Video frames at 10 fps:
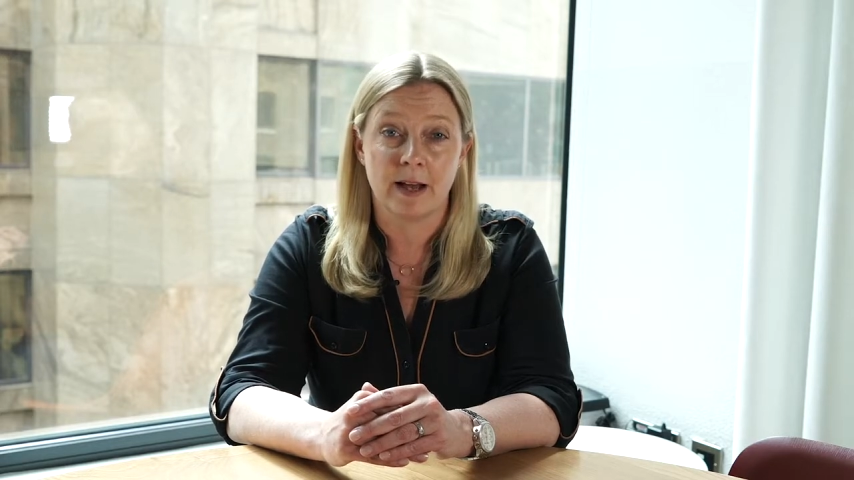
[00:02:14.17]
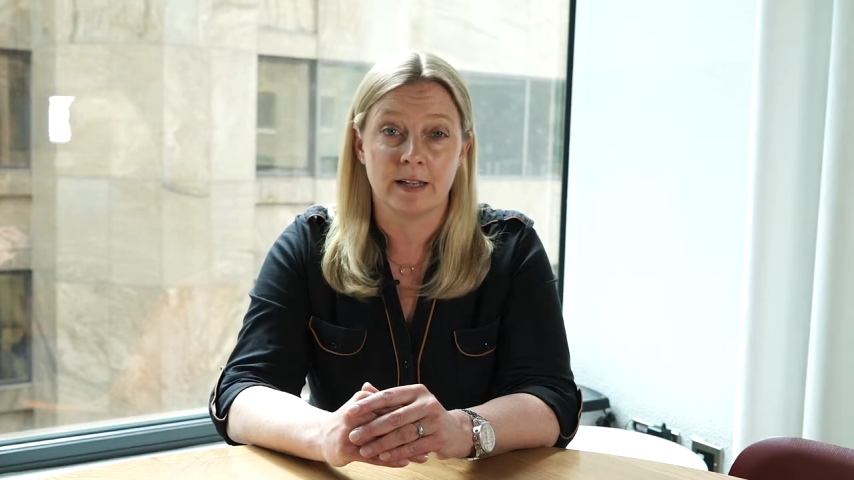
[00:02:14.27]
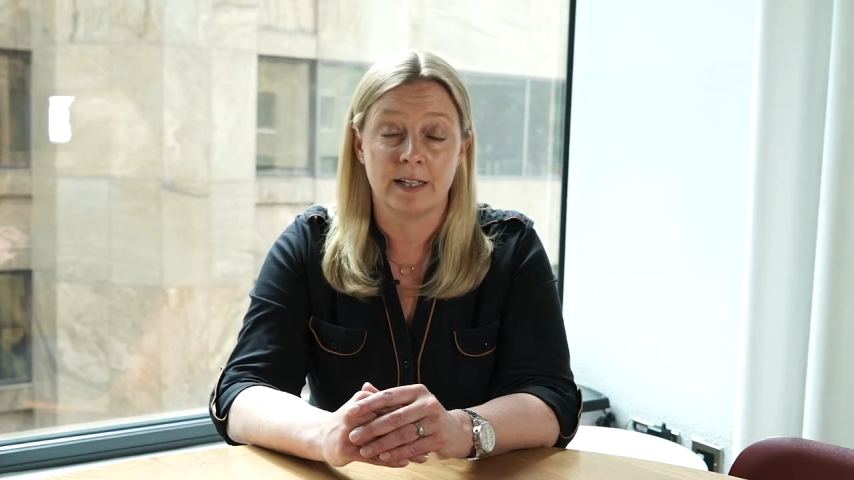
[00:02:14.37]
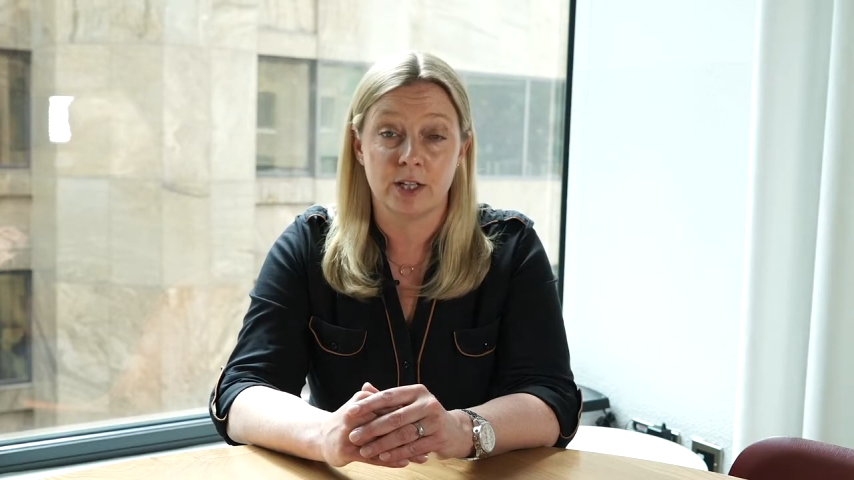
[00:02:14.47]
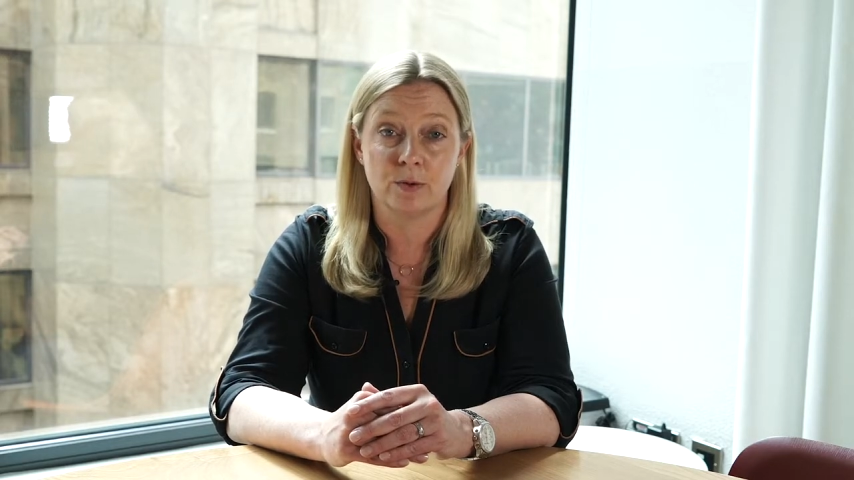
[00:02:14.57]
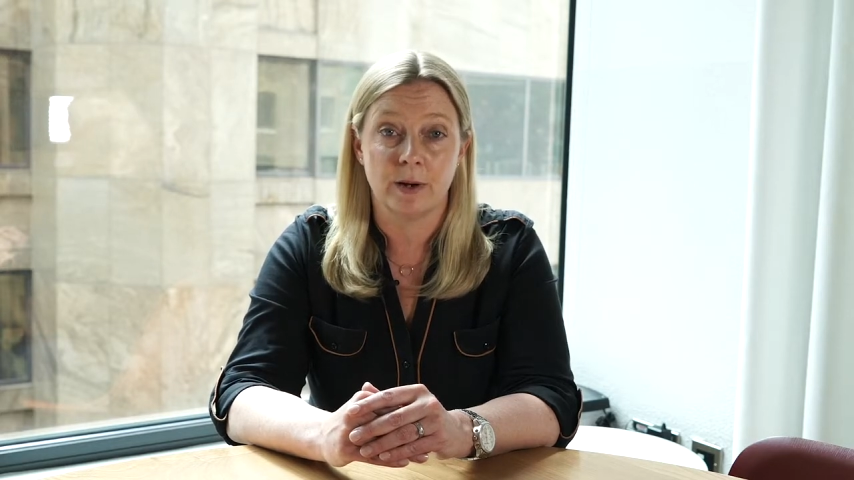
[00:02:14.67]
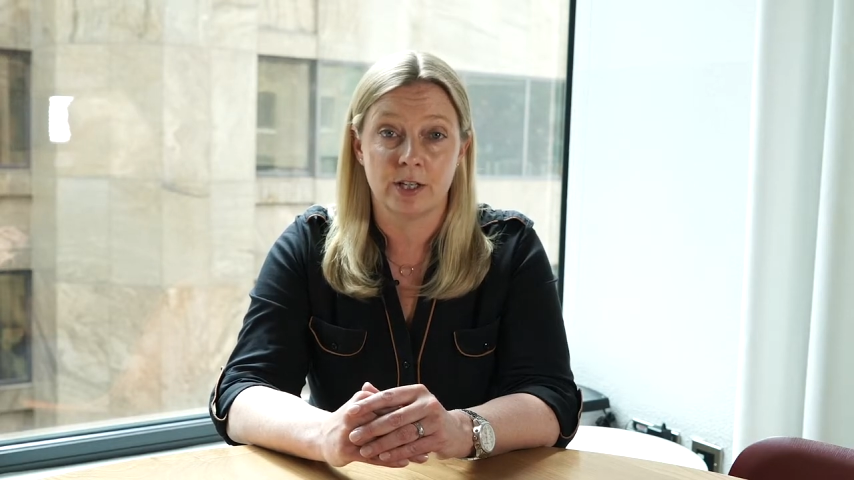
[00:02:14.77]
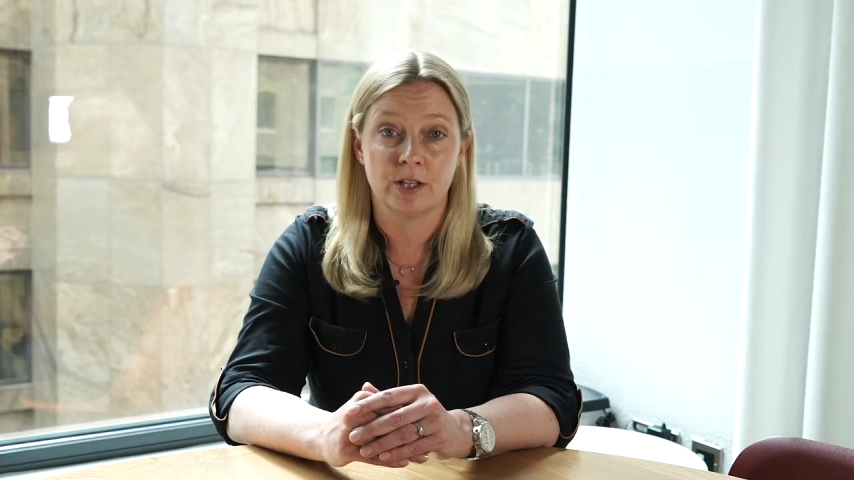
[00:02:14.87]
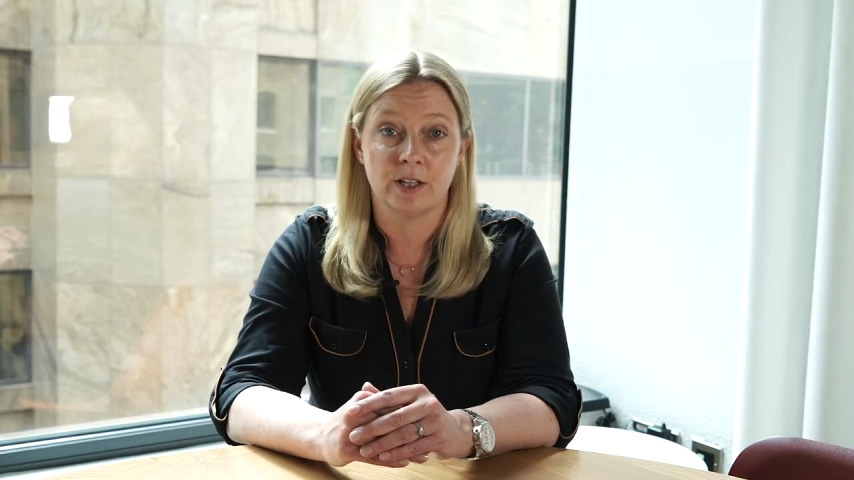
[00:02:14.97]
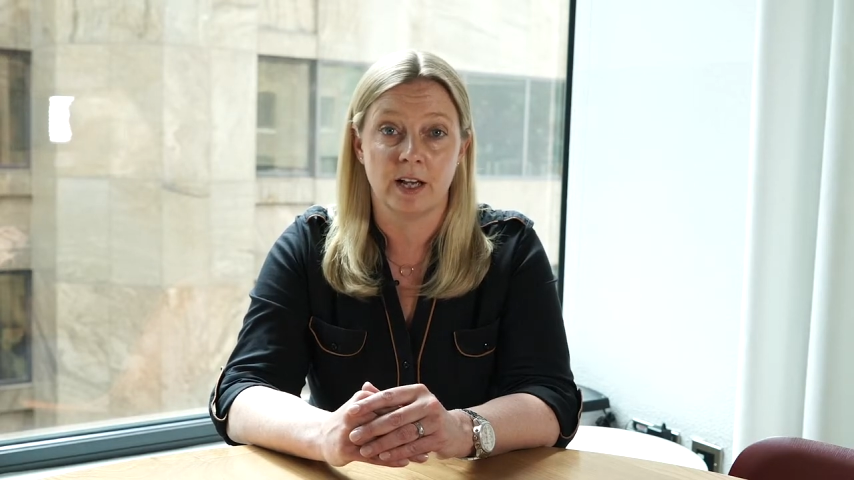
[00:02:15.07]

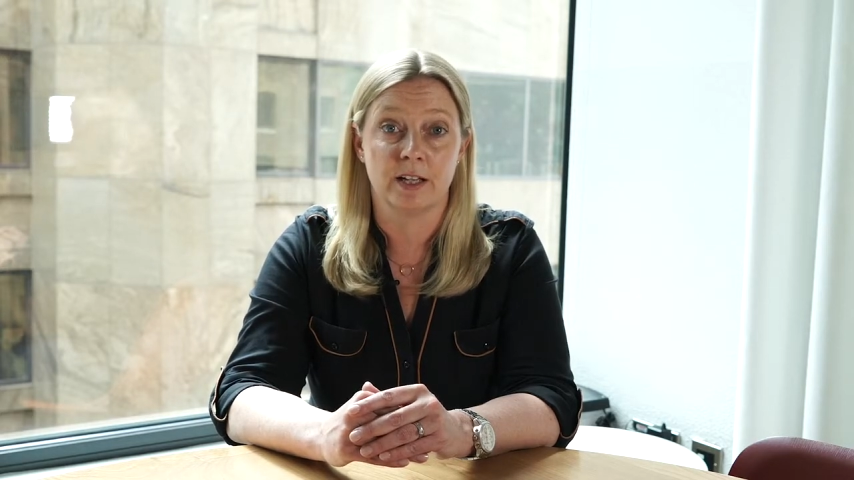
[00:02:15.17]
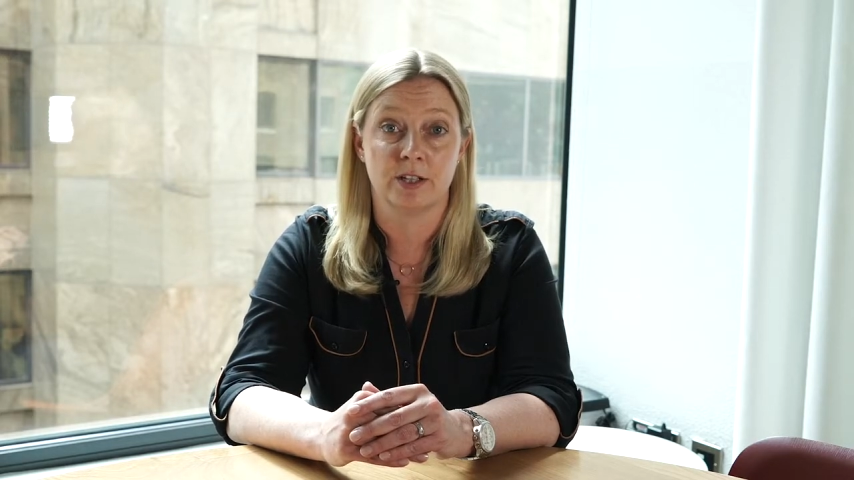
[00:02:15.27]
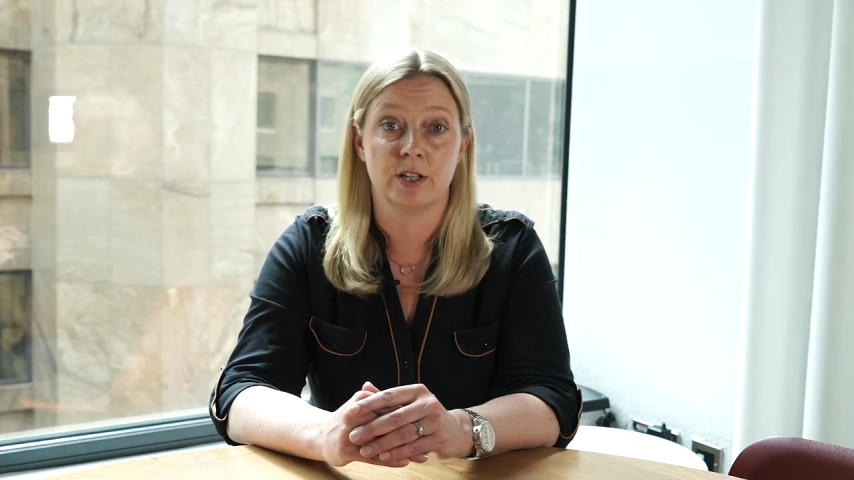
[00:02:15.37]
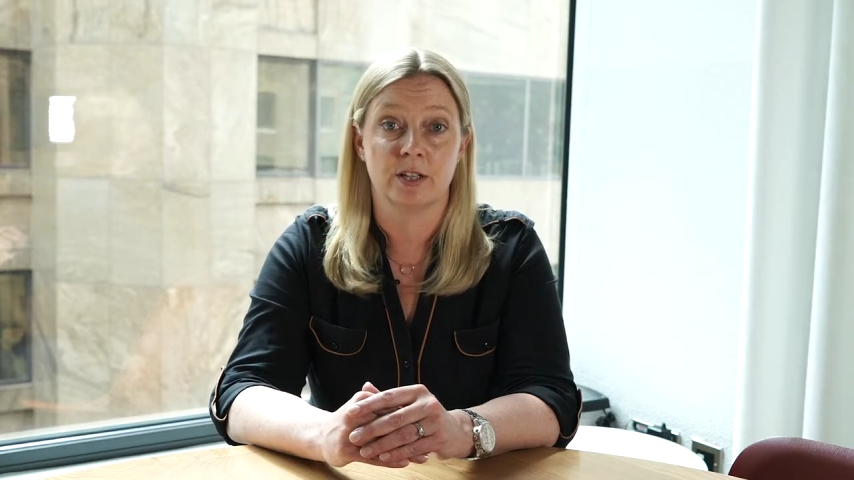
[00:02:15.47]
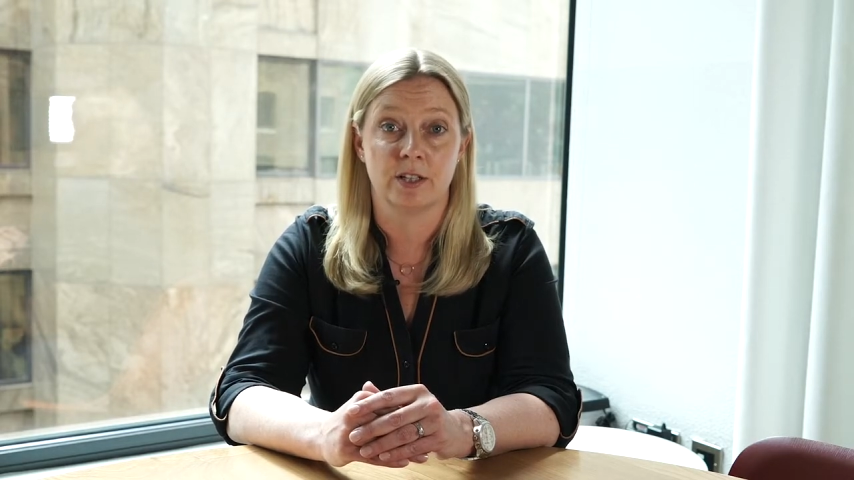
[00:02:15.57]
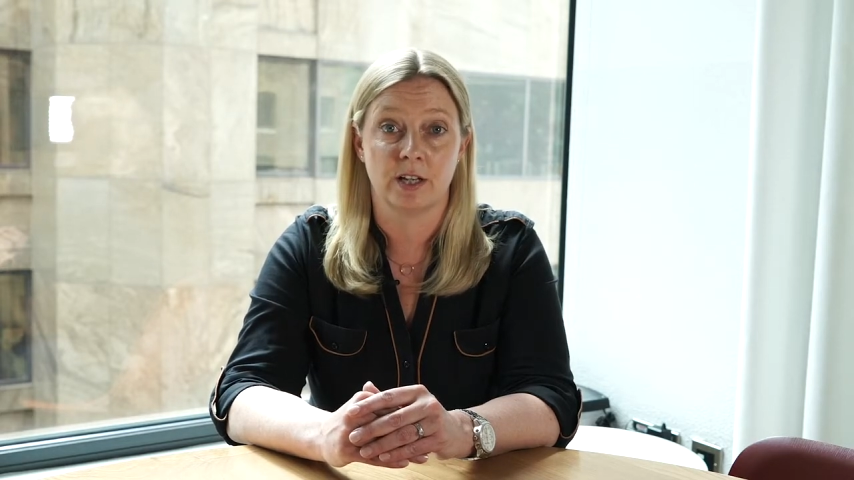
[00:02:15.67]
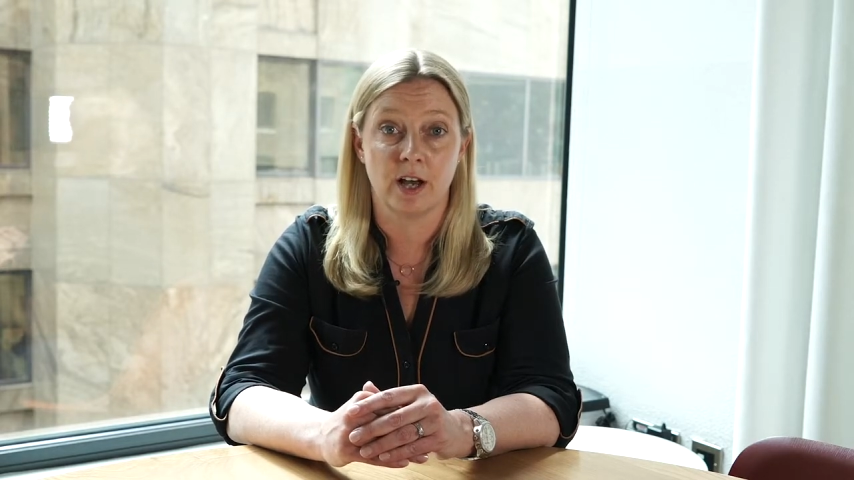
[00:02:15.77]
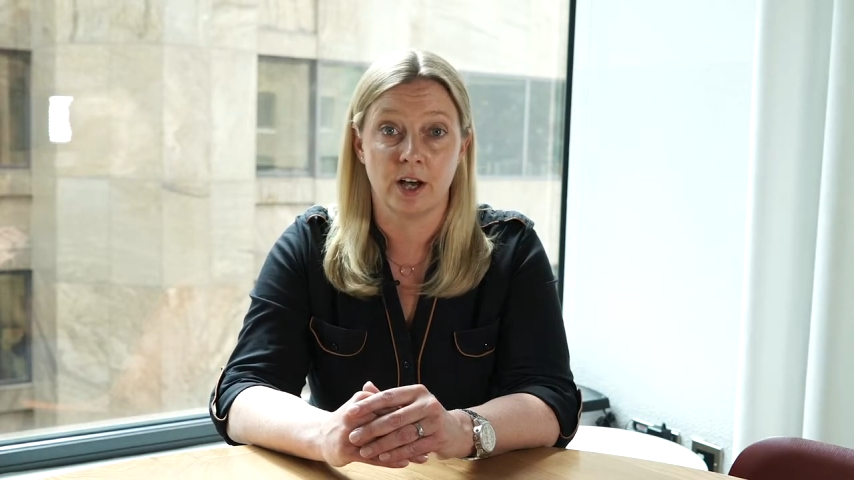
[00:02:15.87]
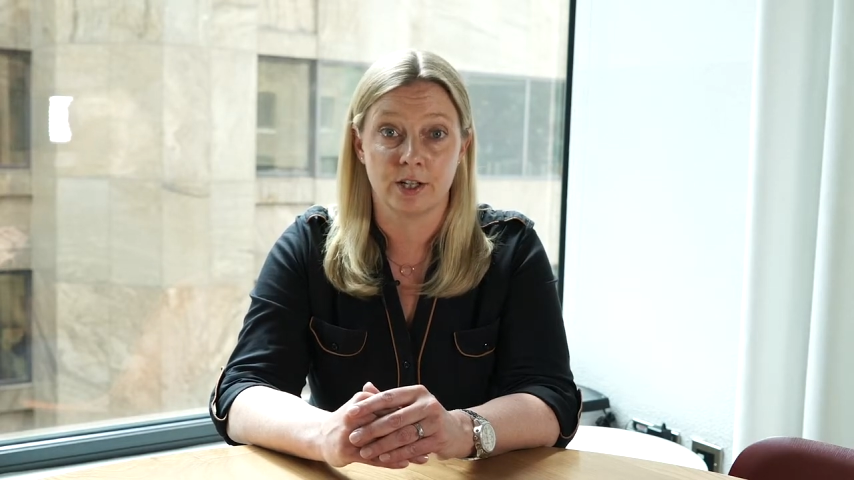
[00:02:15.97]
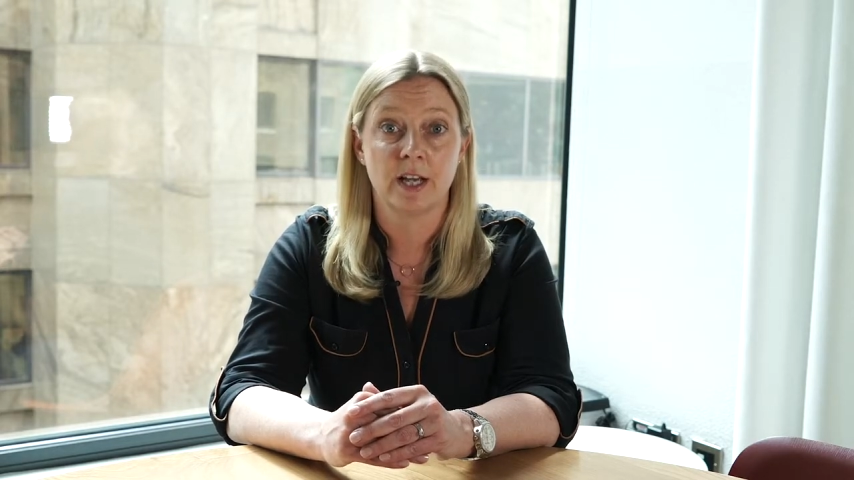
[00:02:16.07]
situation that has just
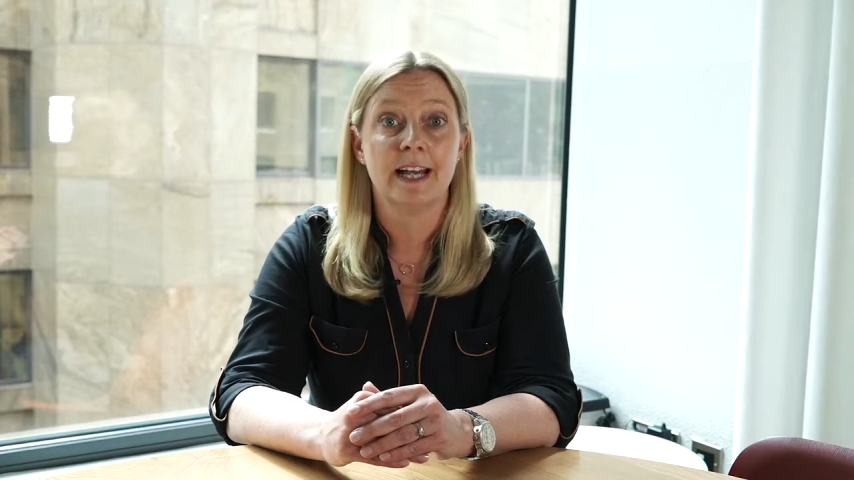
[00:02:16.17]
occurred